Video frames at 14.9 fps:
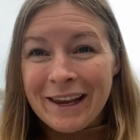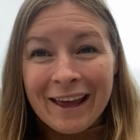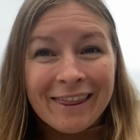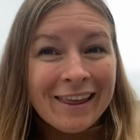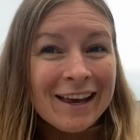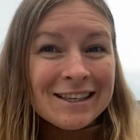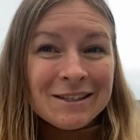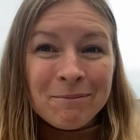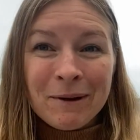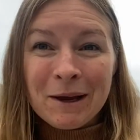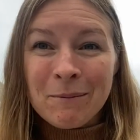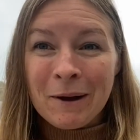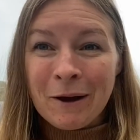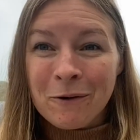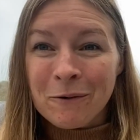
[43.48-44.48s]
yeah, that's a bit
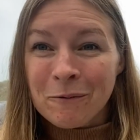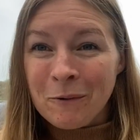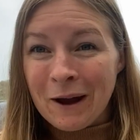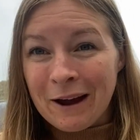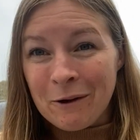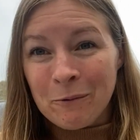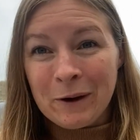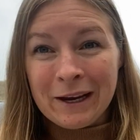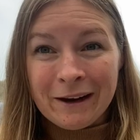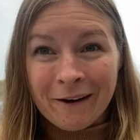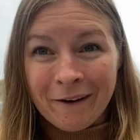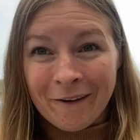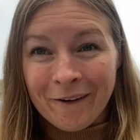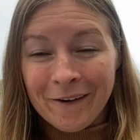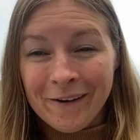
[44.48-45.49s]
about where we
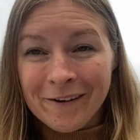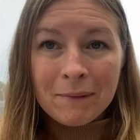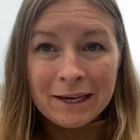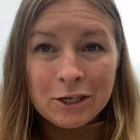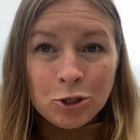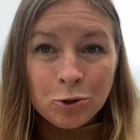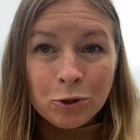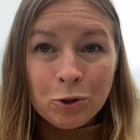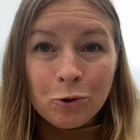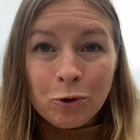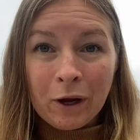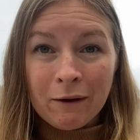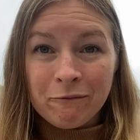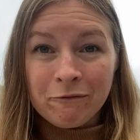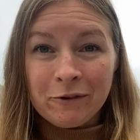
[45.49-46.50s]
are. Make sure you're
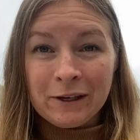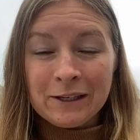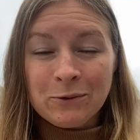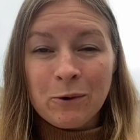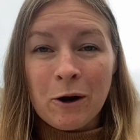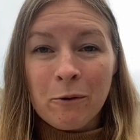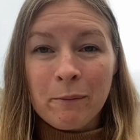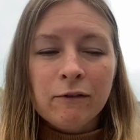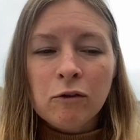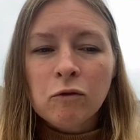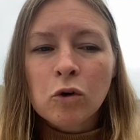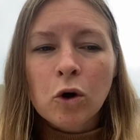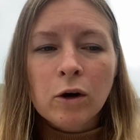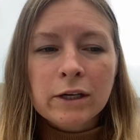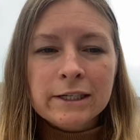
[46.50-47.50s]
comfy as well. If you've
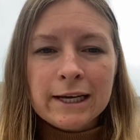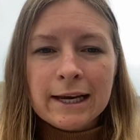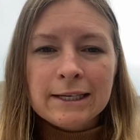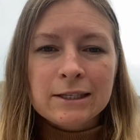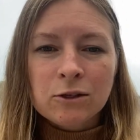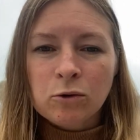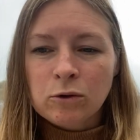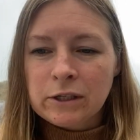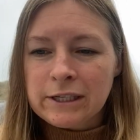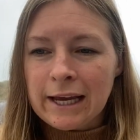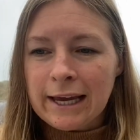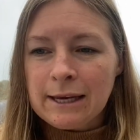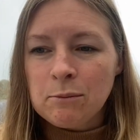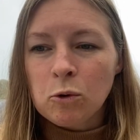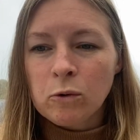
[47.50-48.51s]
got a desk or a
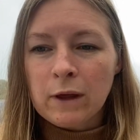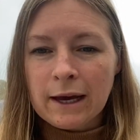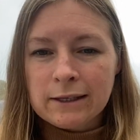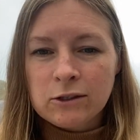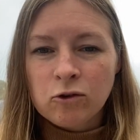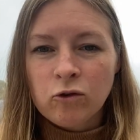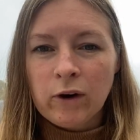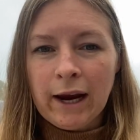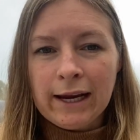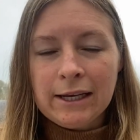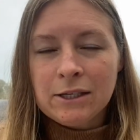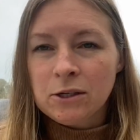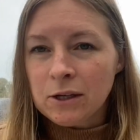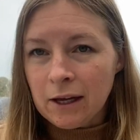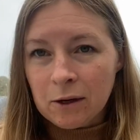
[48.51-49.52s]
table, that's
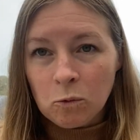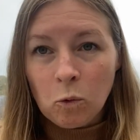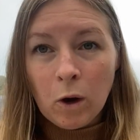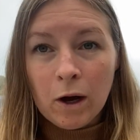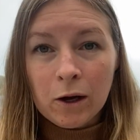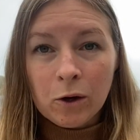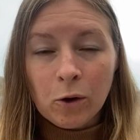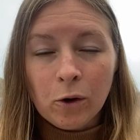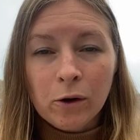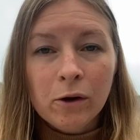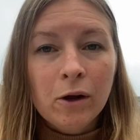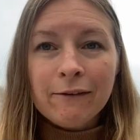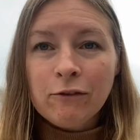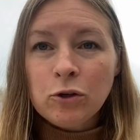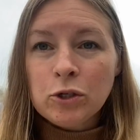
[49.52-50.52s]
great to work on.
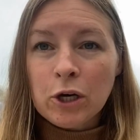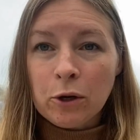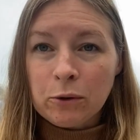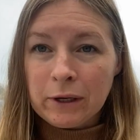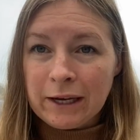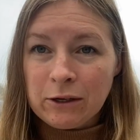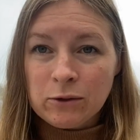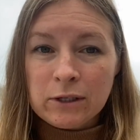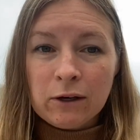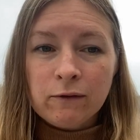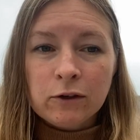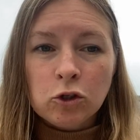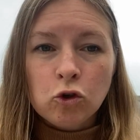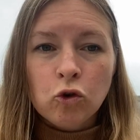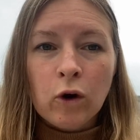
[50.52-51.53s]
If you don't, get yourself
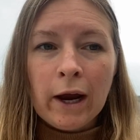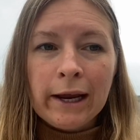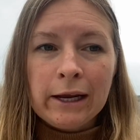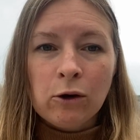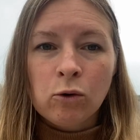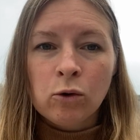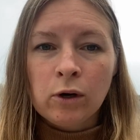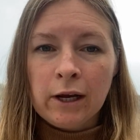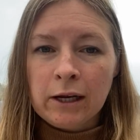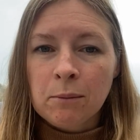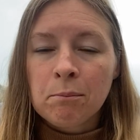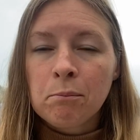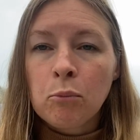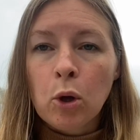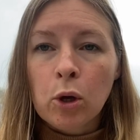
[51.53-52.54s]
a tray or a
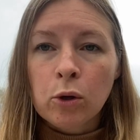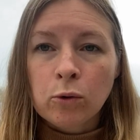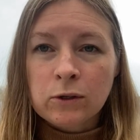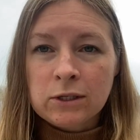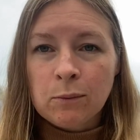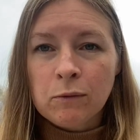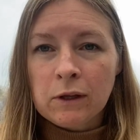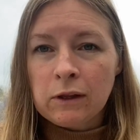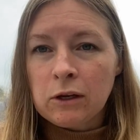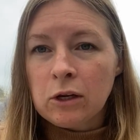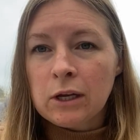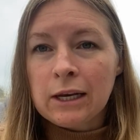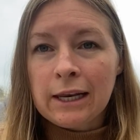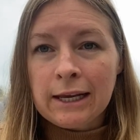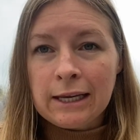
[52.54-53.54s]
book or something that you
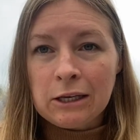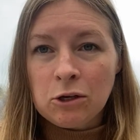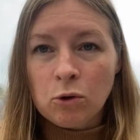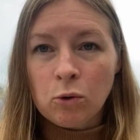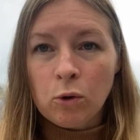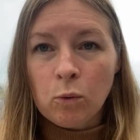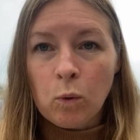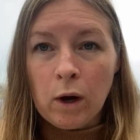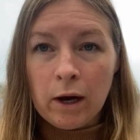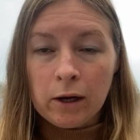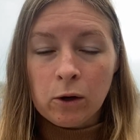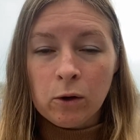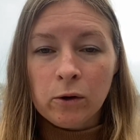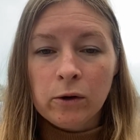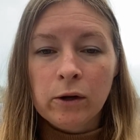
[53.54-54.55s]
can lean your
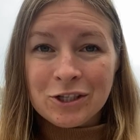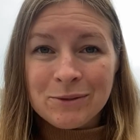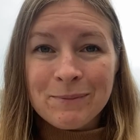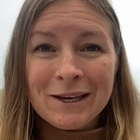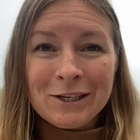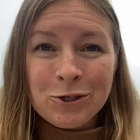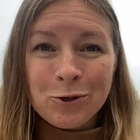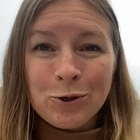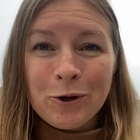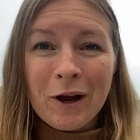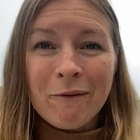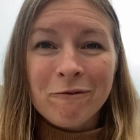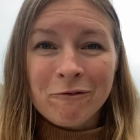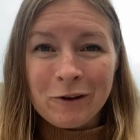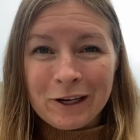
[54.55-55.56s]
work on. Just make sure you're
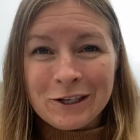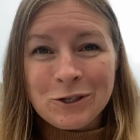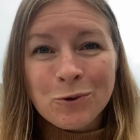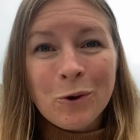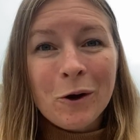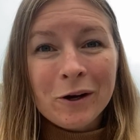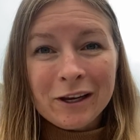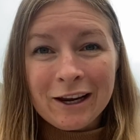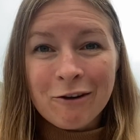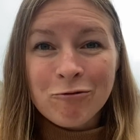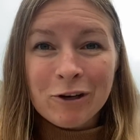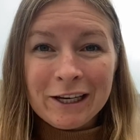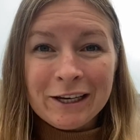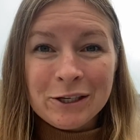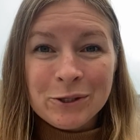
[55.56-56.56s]
comfy because you are going to get
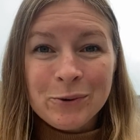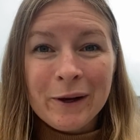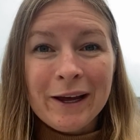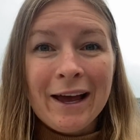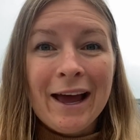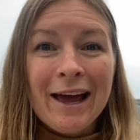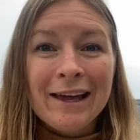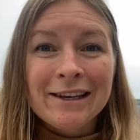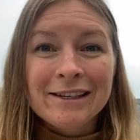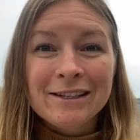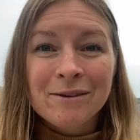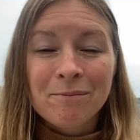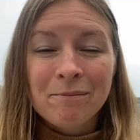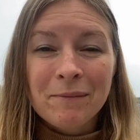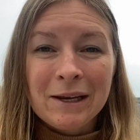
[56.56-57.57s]
really into it
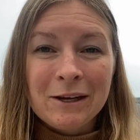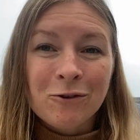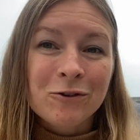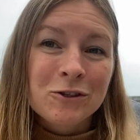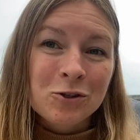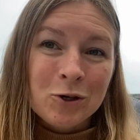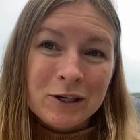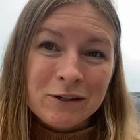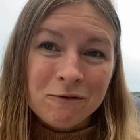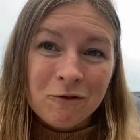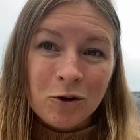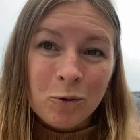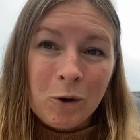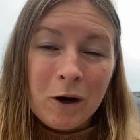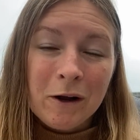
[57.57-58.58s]
and be concentrating
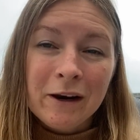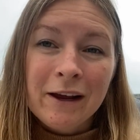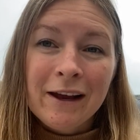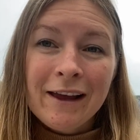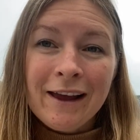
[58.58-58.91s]
for a while.